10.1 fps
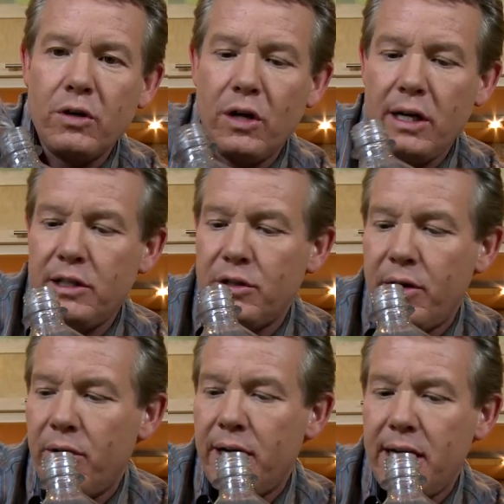Good, so
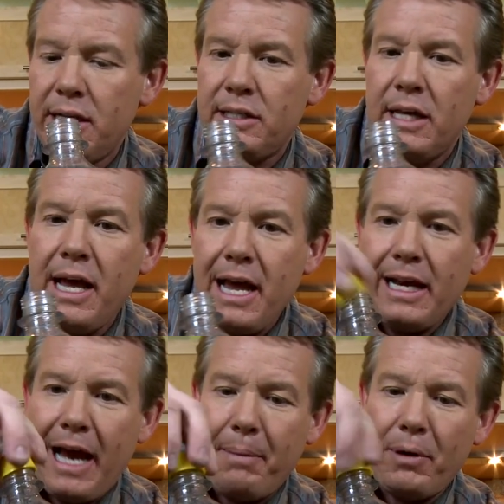there it is.
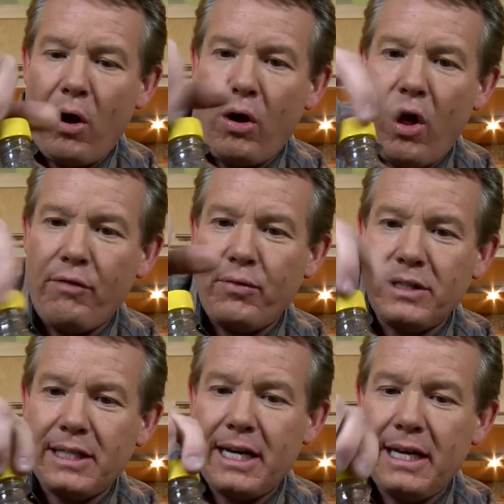Cap it all off
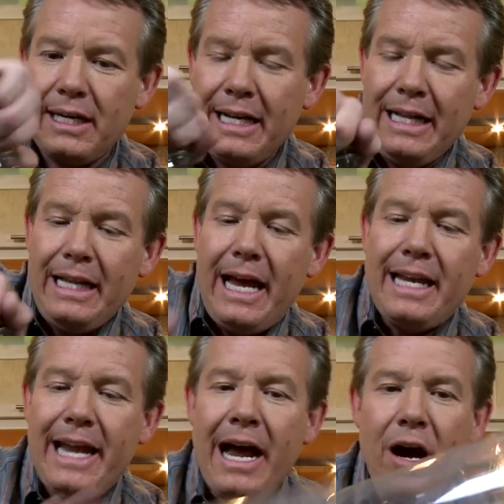once again.
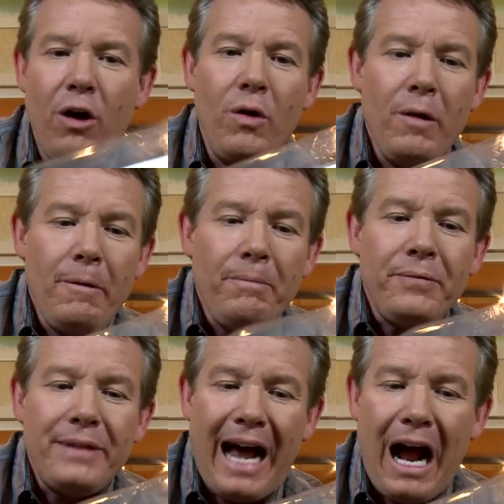And now
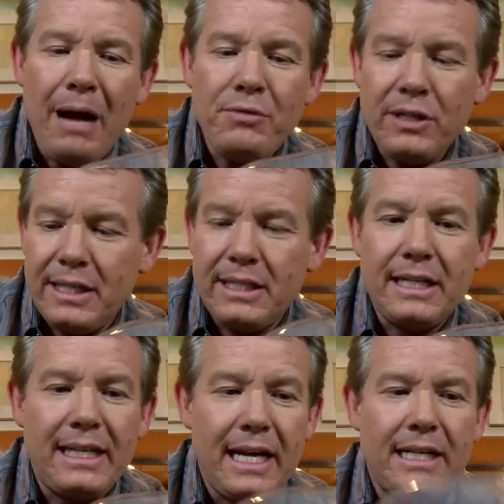the object is
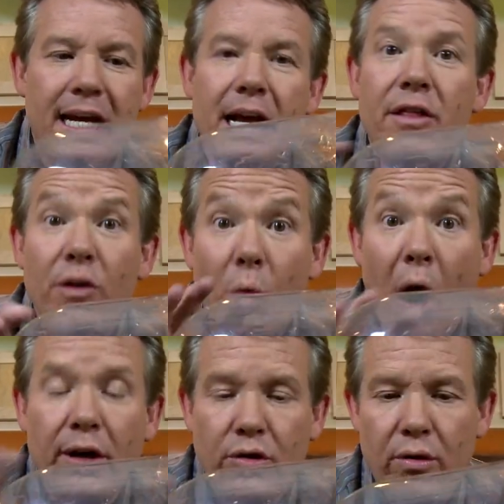to get the
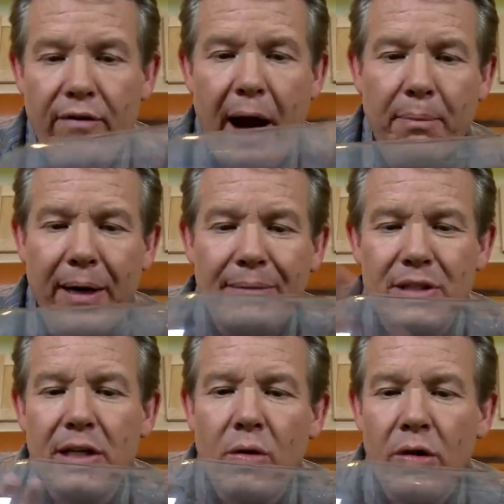water to evaporate.
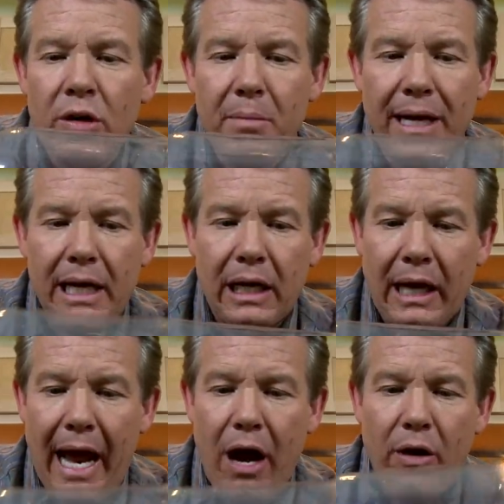See, in order to make a
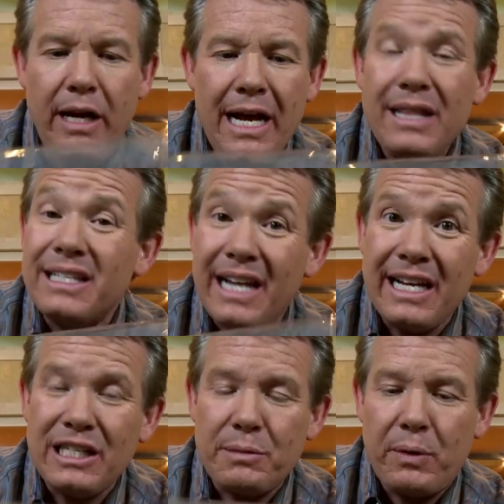cloud, the
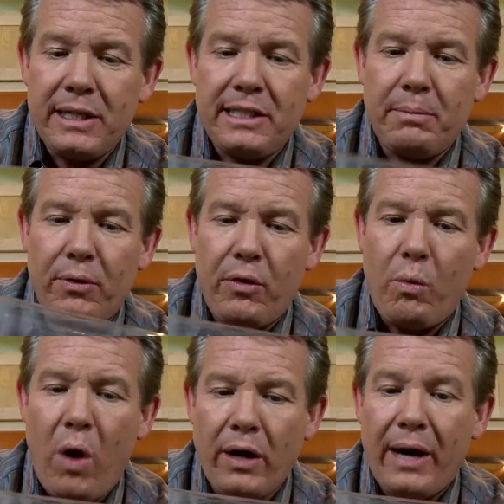science is pretty simple. The
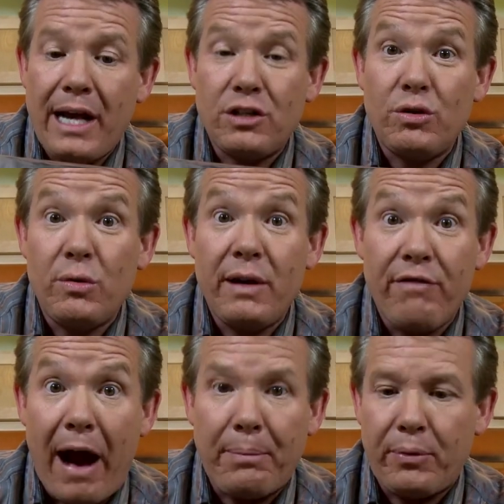water has to
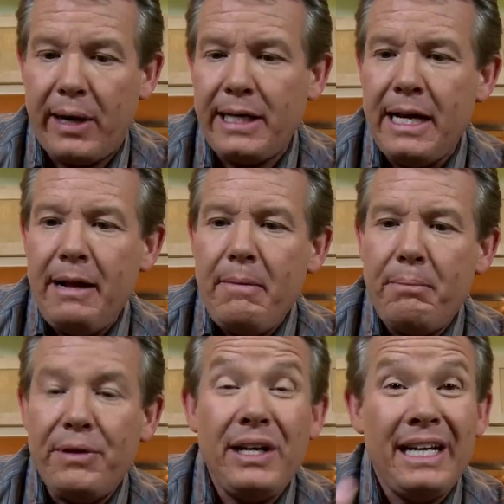evaporate,
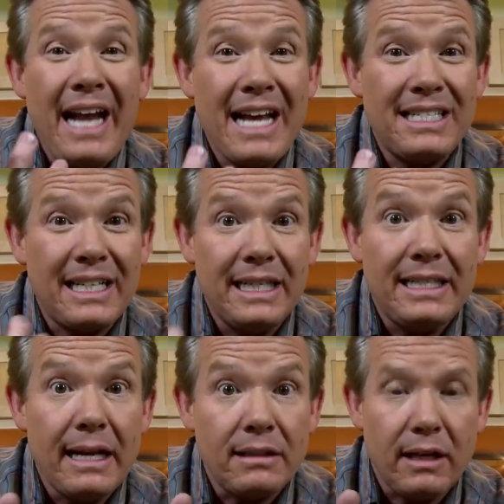but then it has to
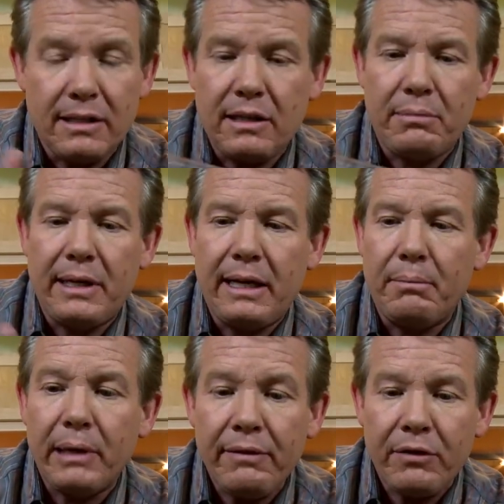condense on something.
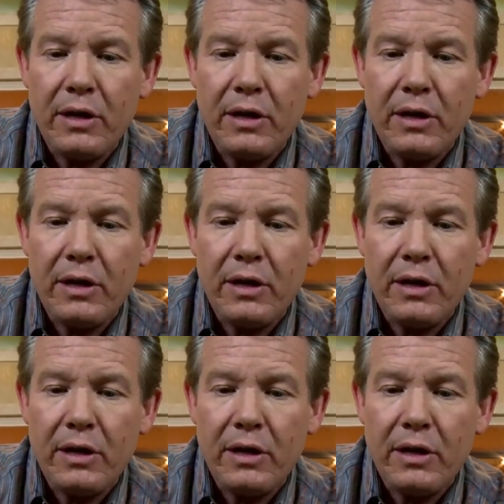And believe